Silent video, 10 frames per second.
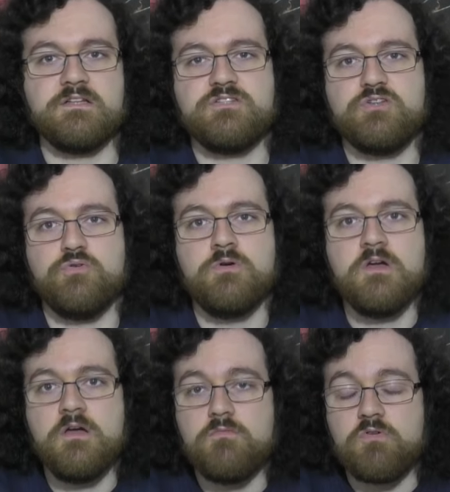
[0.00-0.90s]
And so,
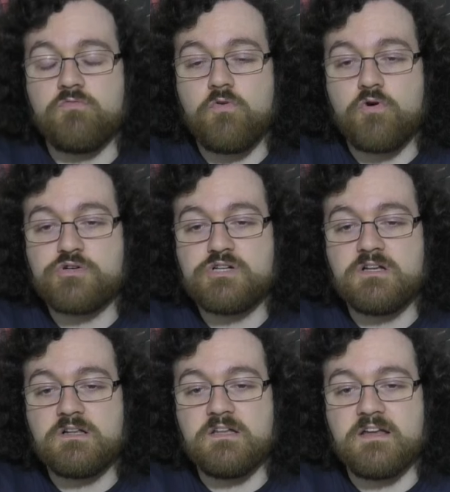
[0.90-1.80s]

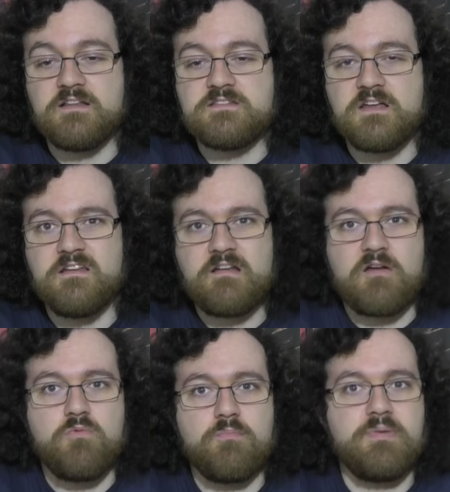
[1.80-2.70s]
unfortunately, I decided I
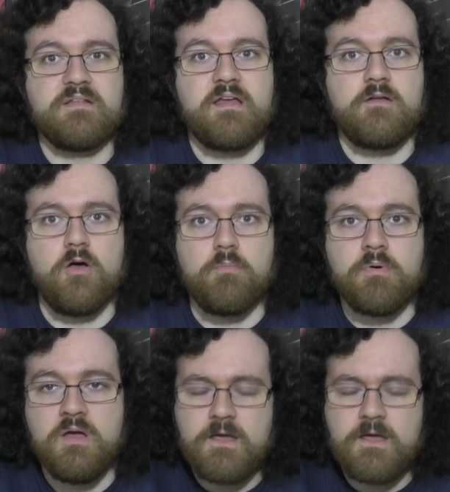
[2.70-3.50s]
won't pick that up.